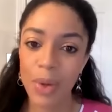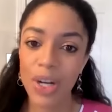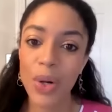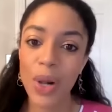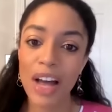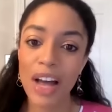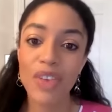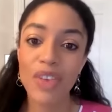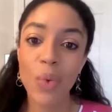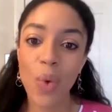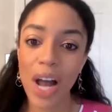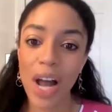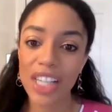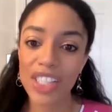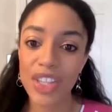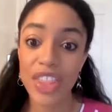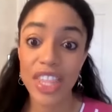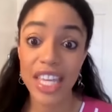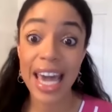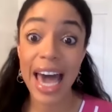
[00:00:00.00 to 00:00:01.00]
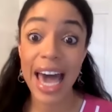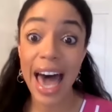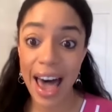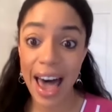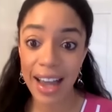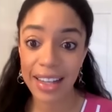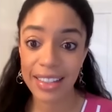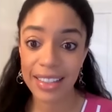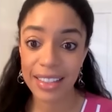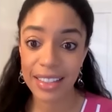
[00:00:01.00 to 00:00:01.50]
I want to know: Have you watched The
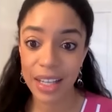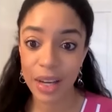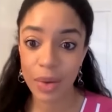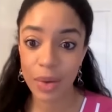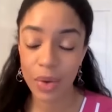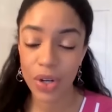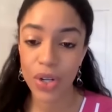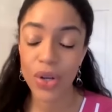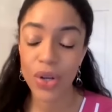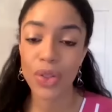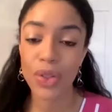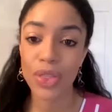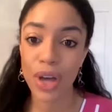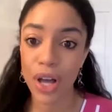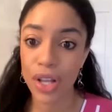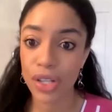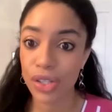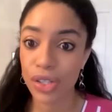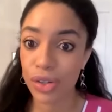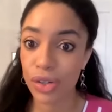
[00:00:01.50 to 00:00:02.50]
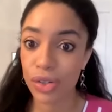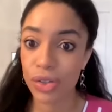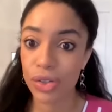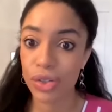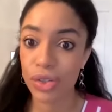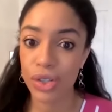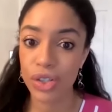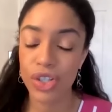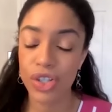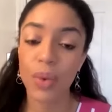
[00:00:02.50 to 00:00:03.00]
Act? I want to know your thoughts
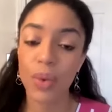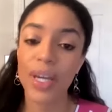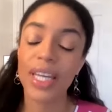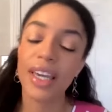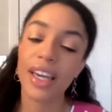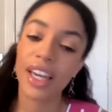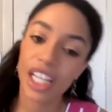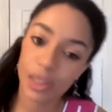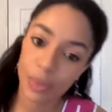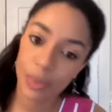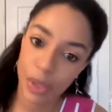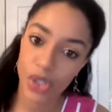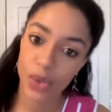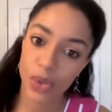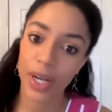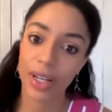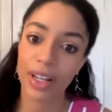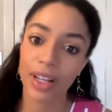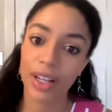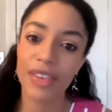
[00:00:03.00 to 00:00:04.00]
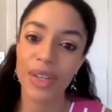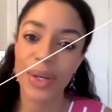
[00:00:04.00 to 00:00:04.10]
on Joey King's portrayal